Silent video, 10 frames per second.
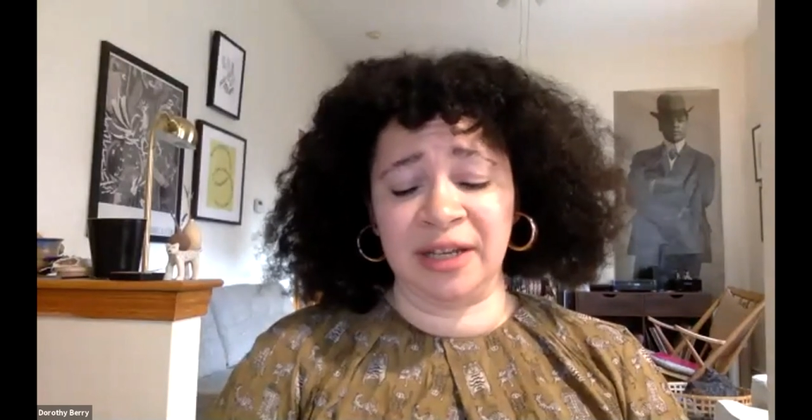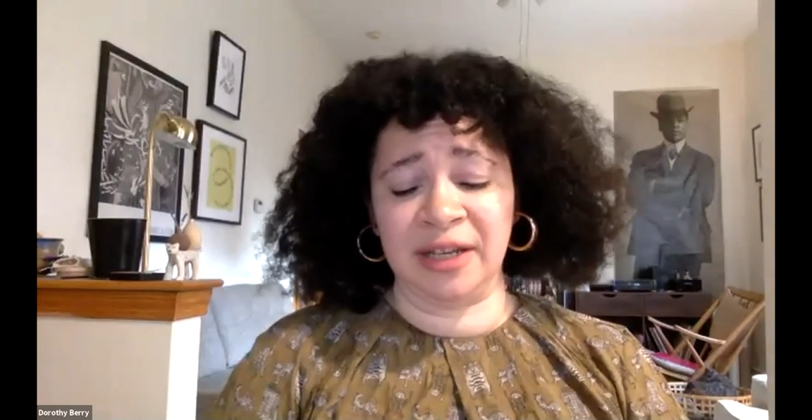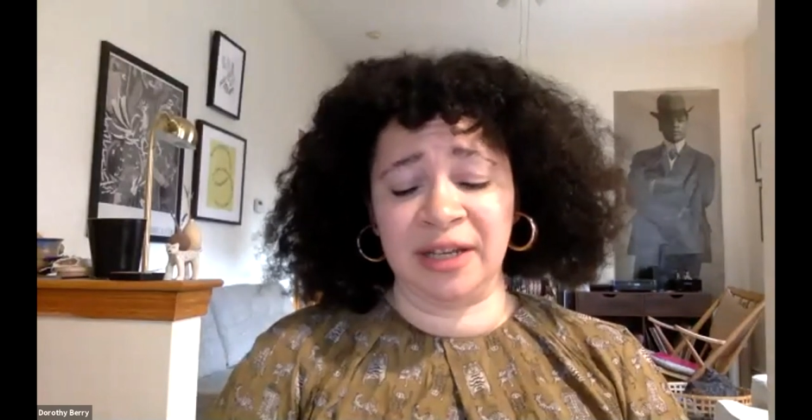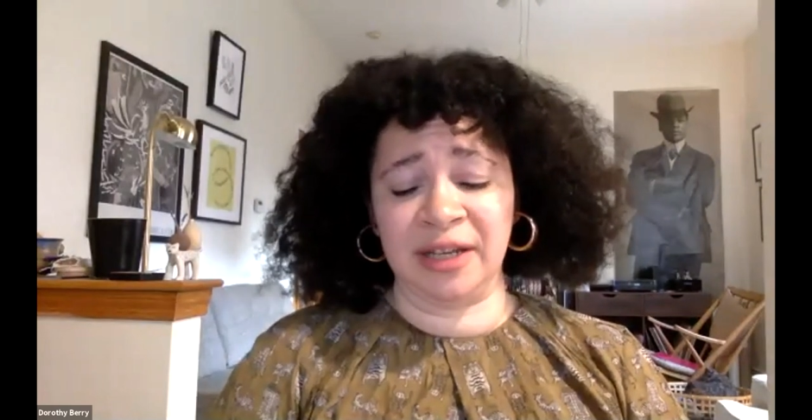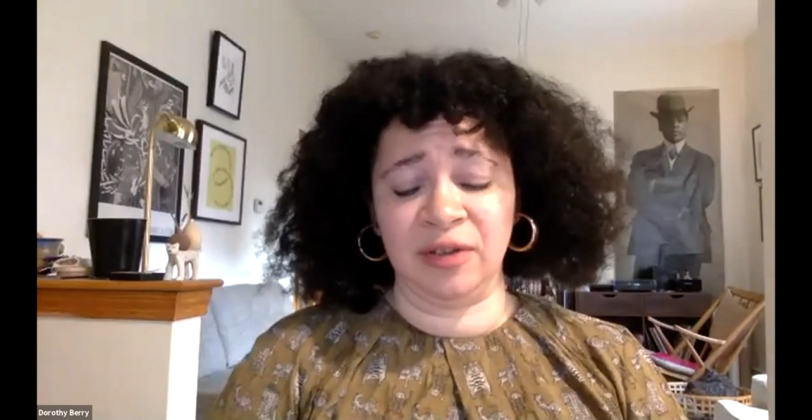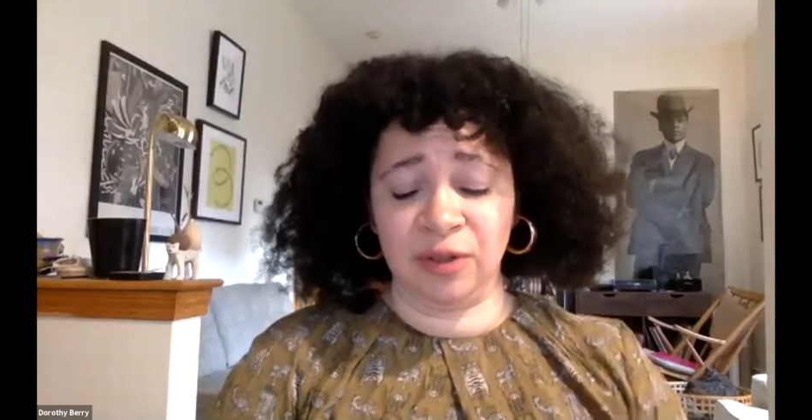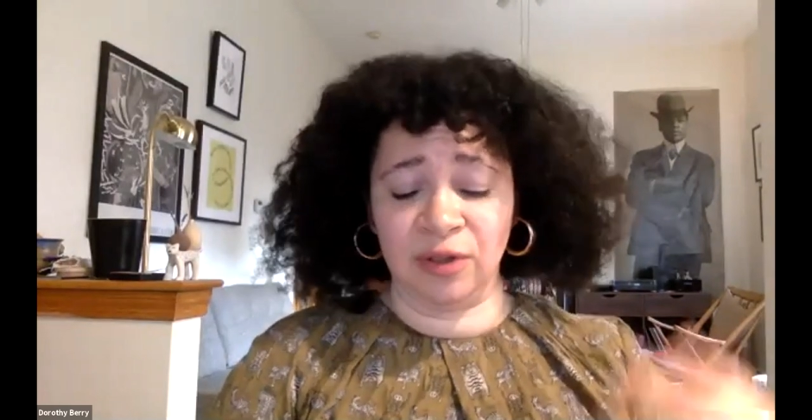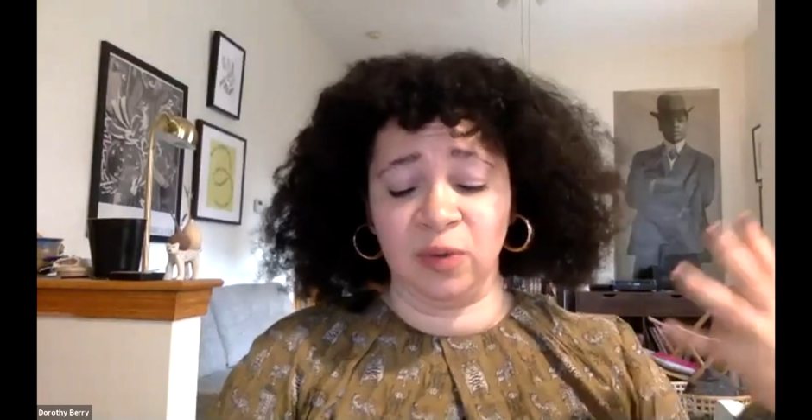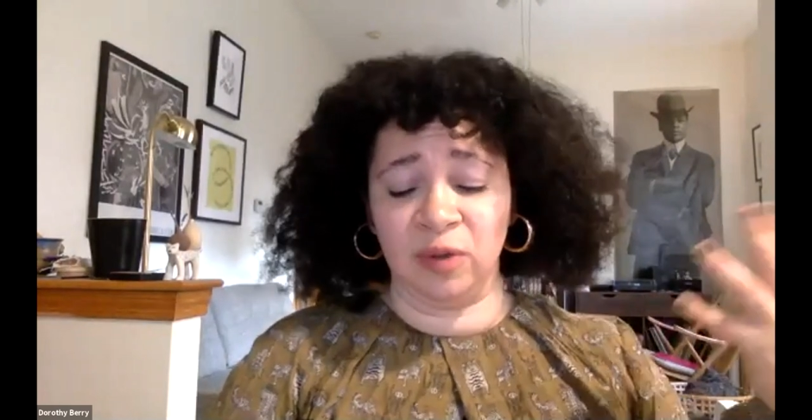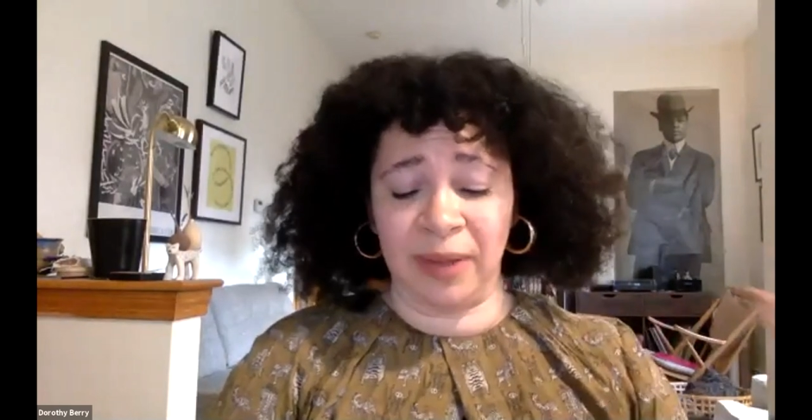I do this
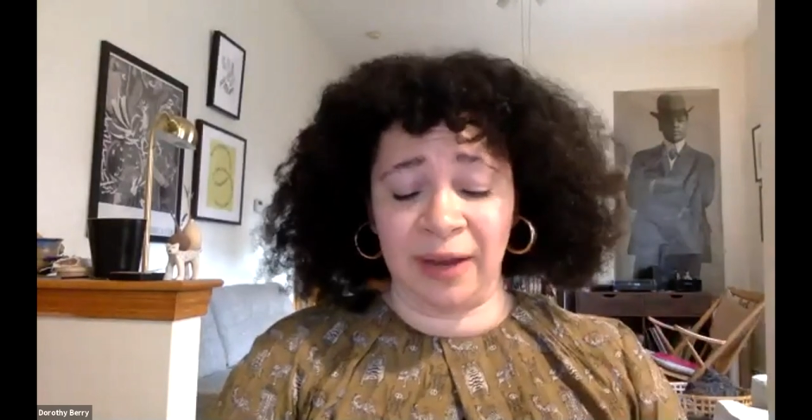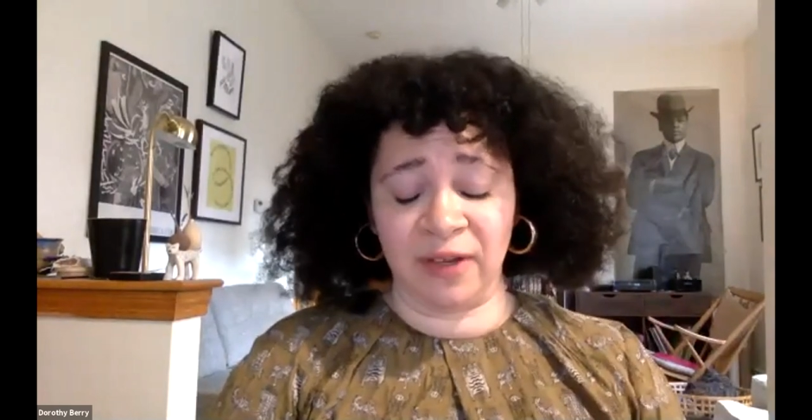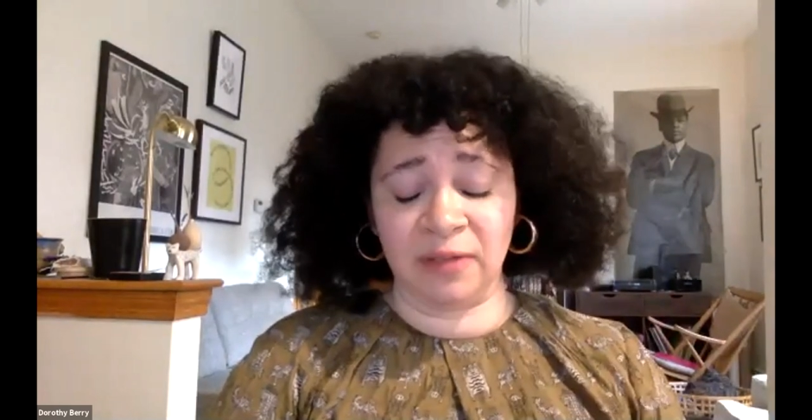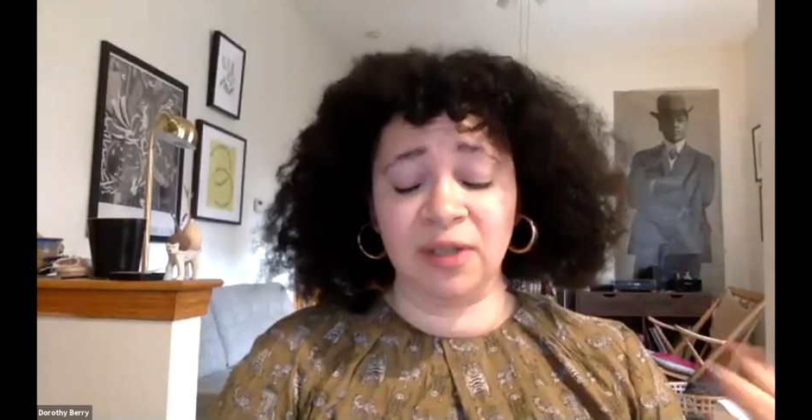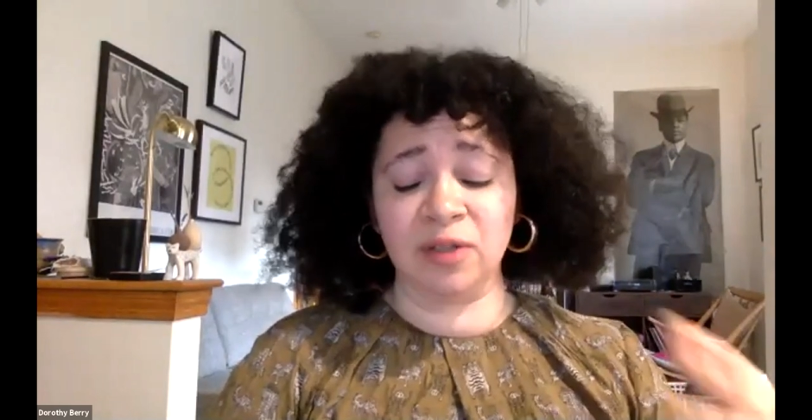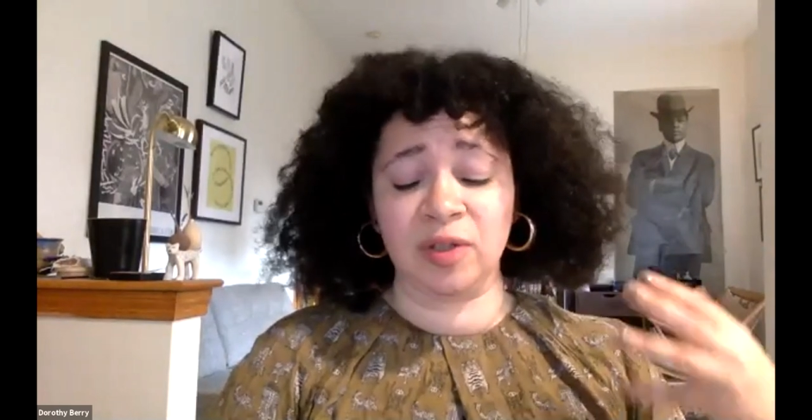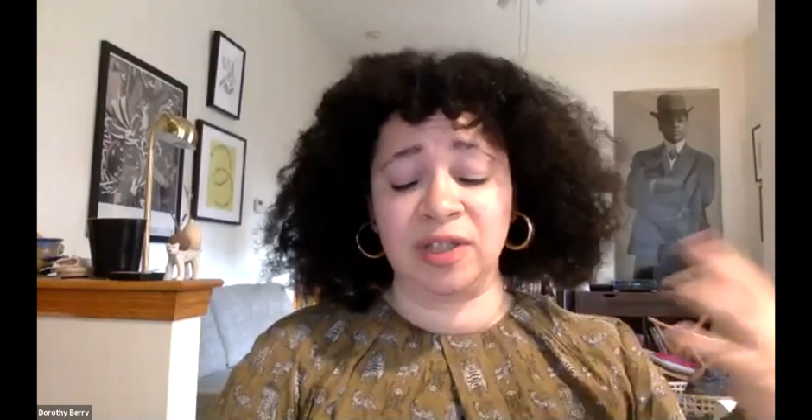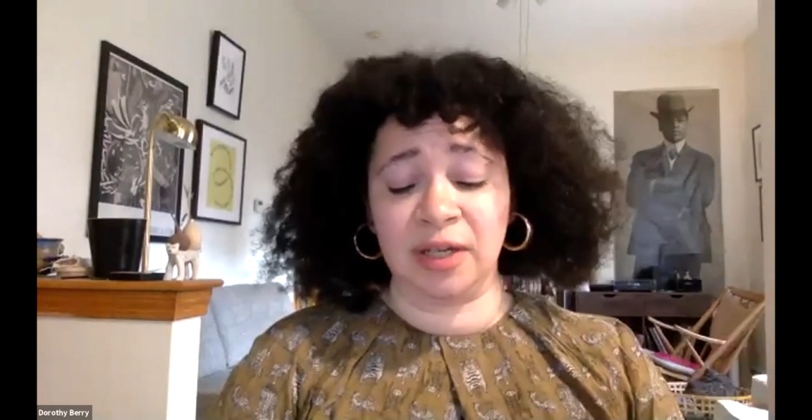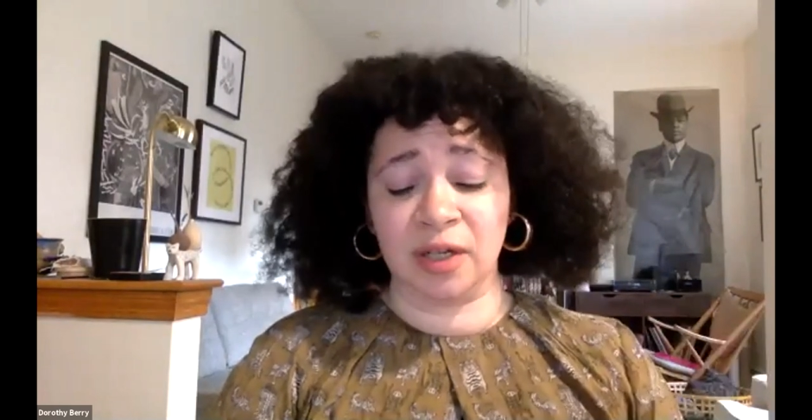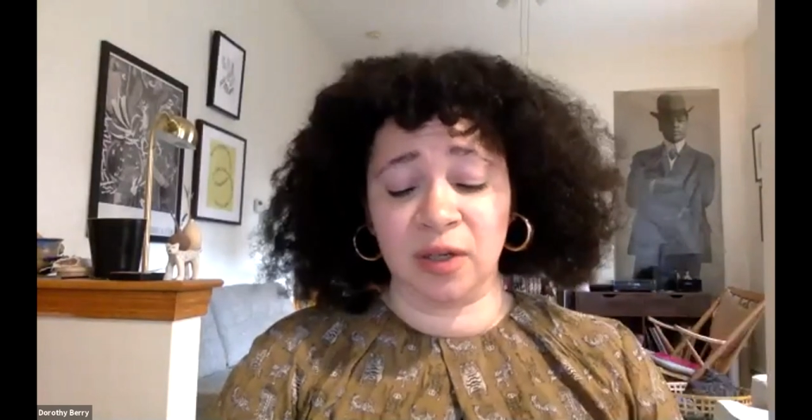research with blackface
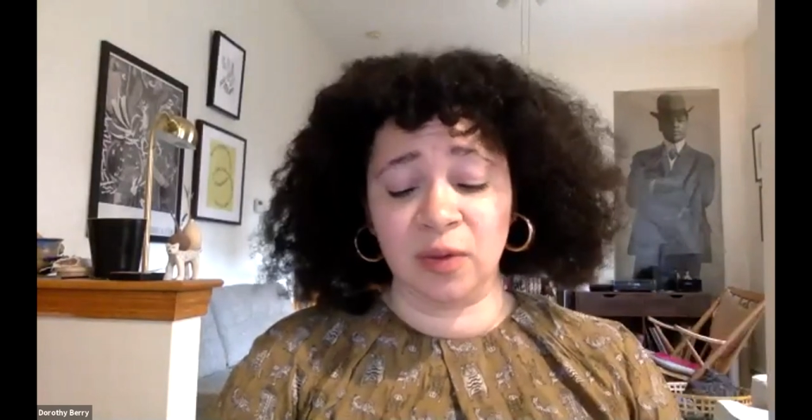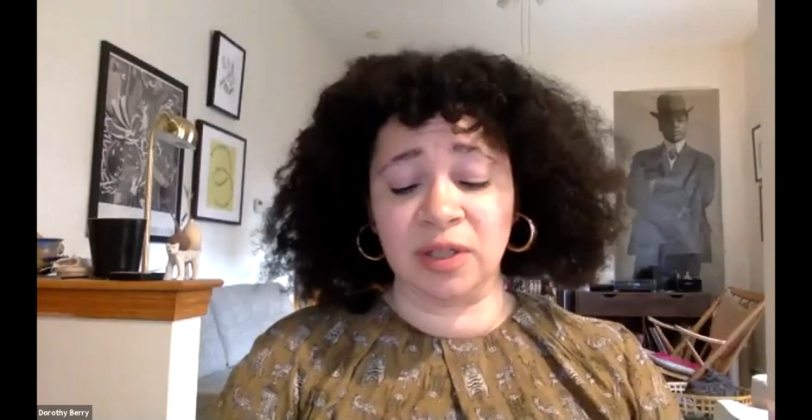minstrelsy and